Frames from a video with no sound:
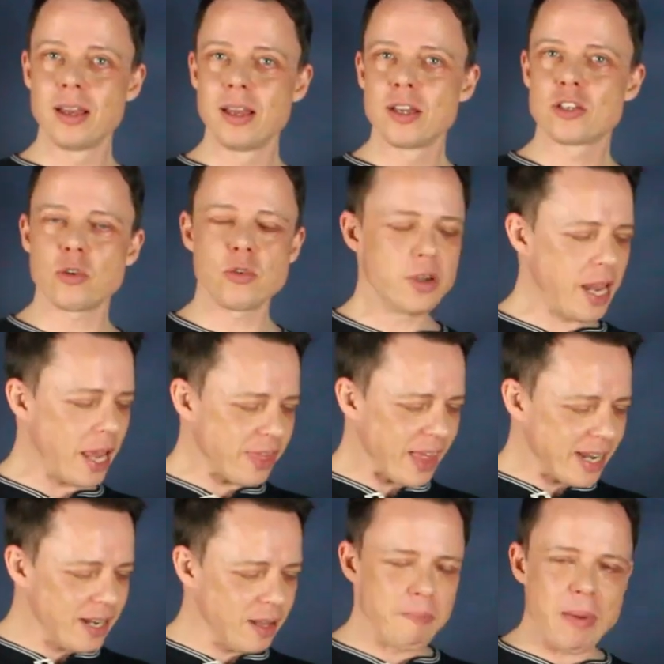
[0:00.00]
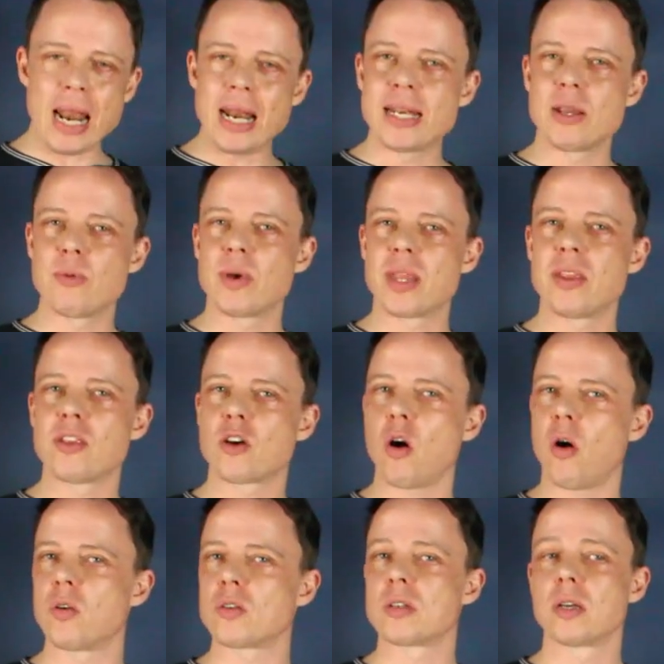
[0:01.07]
so you get that little melody within the
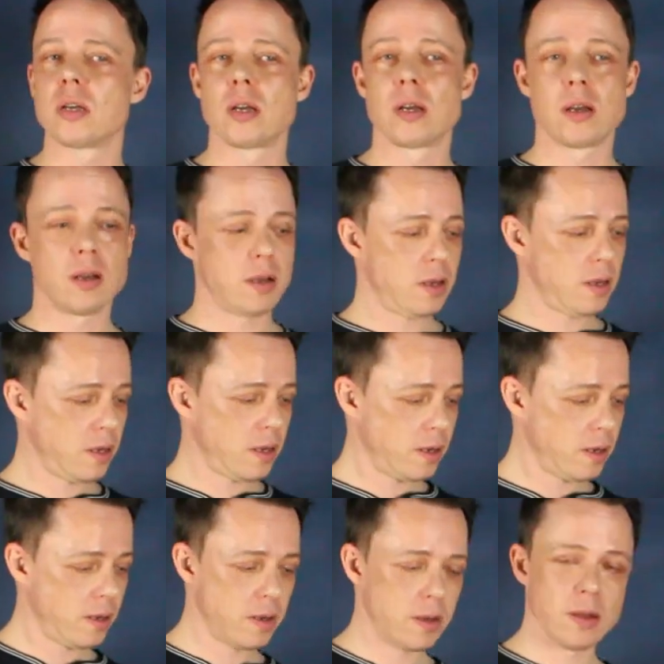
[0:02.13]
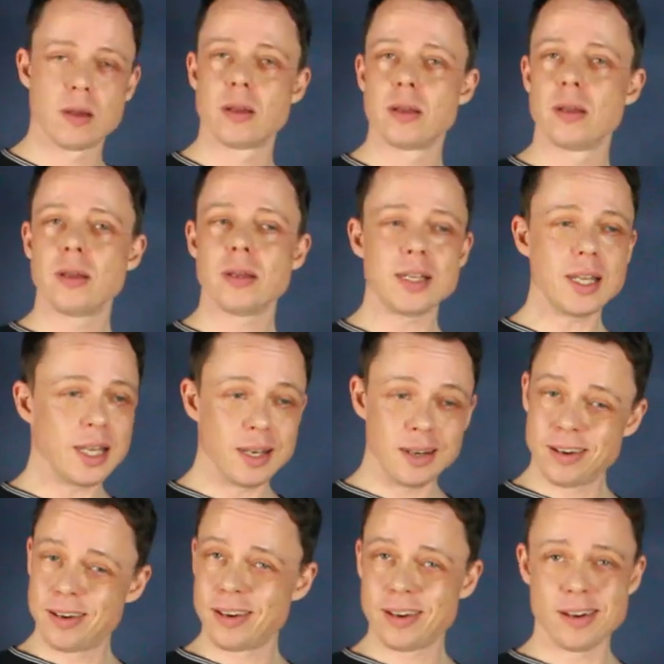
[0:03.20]
chord. And
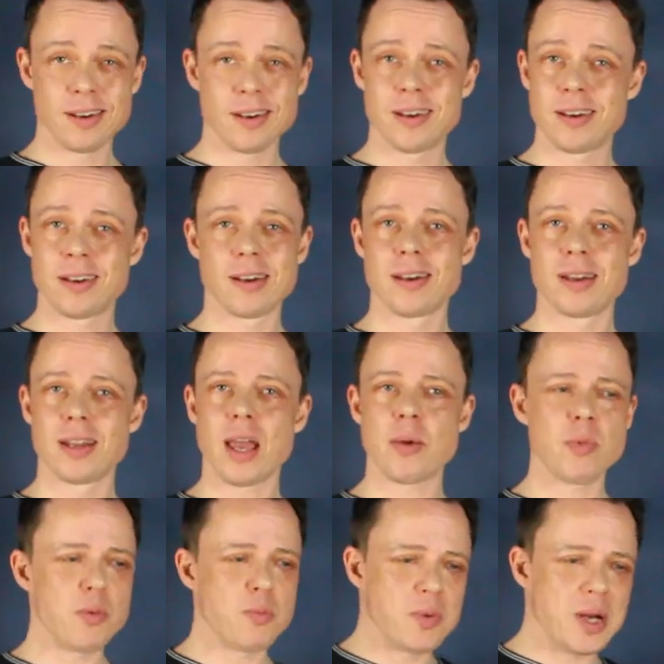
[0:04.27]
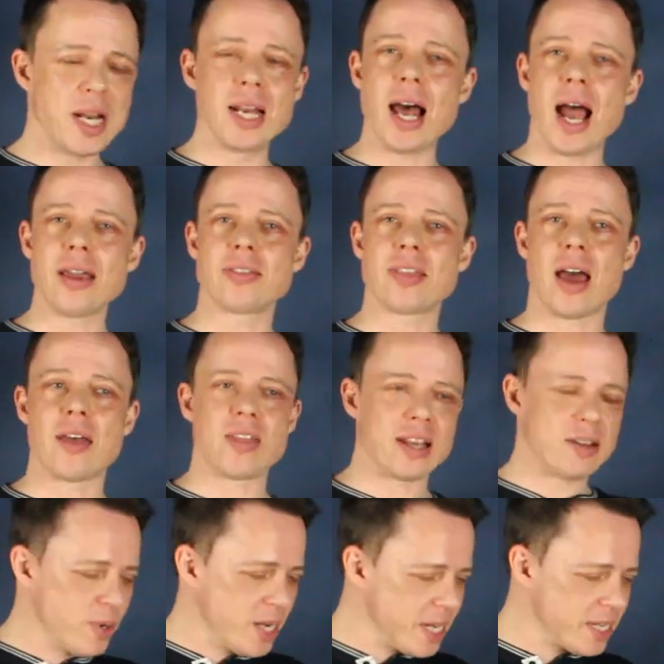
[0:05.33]
we really like that. That
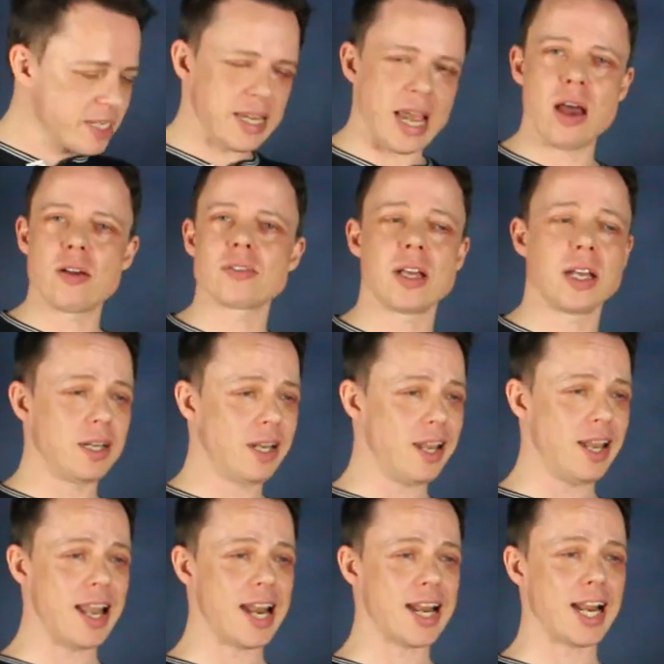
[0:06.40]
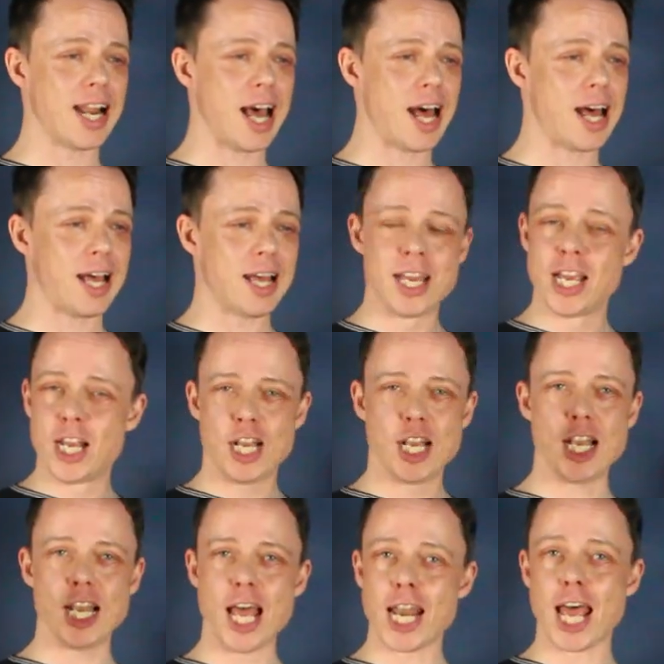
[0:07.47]
really sounds like la-da-da,
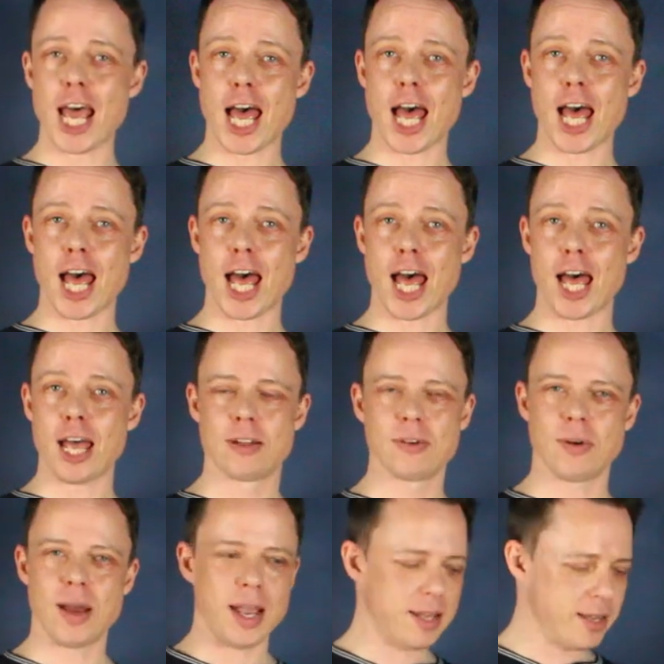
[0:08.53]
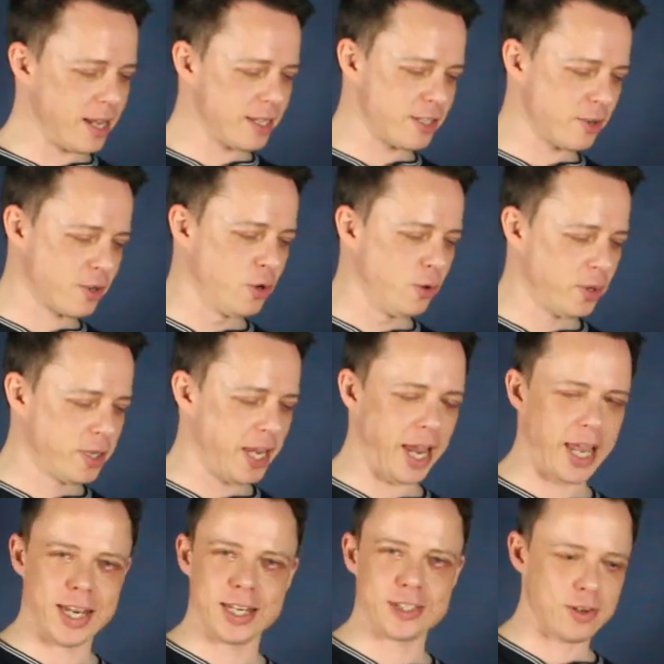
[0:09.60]
la-da, right? That's a cool
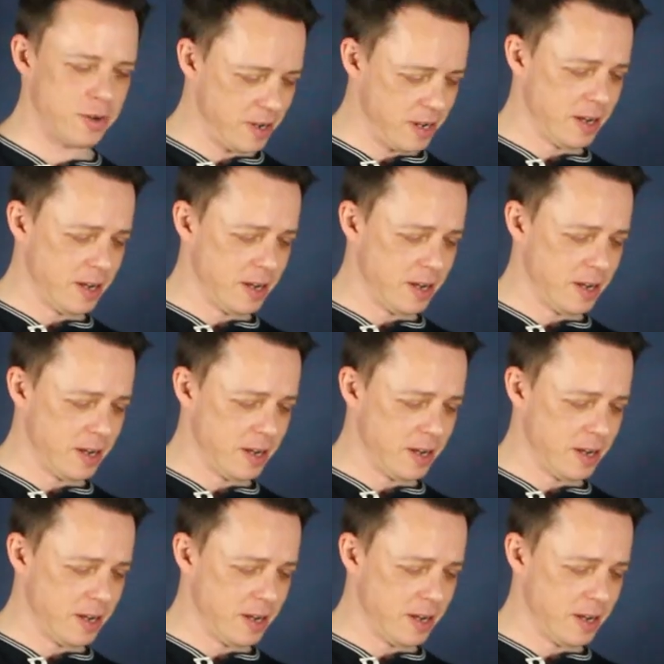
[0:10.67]
cadence. So